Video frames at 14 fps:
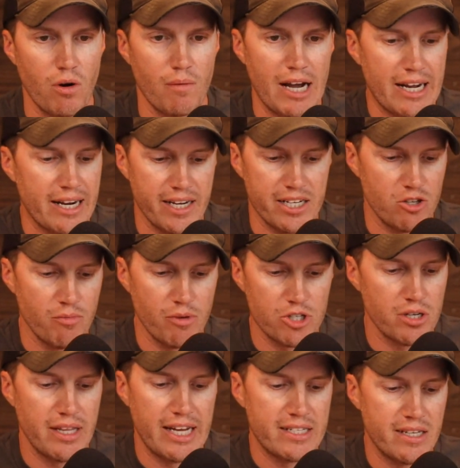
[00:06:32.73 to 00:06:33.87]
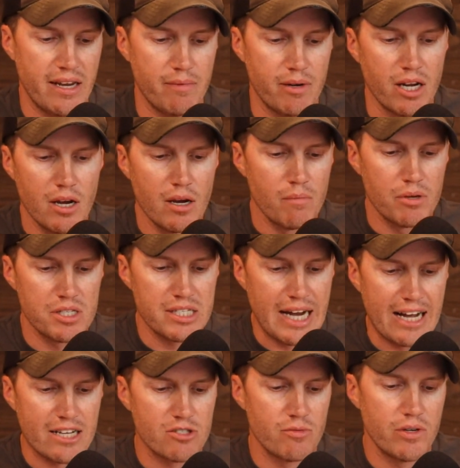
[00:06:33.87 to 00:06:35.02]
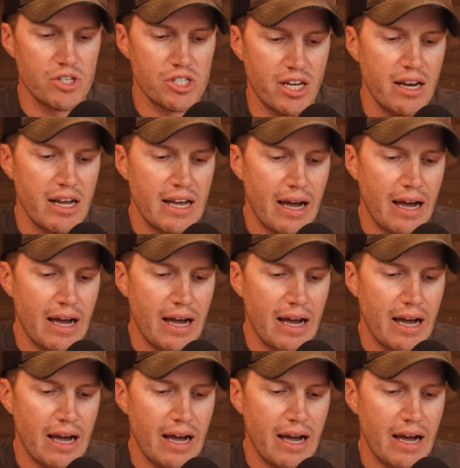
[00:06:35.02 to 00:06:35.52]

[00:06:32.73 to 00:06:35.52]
I'm not going to get too much into that today, but but stocks and real estate.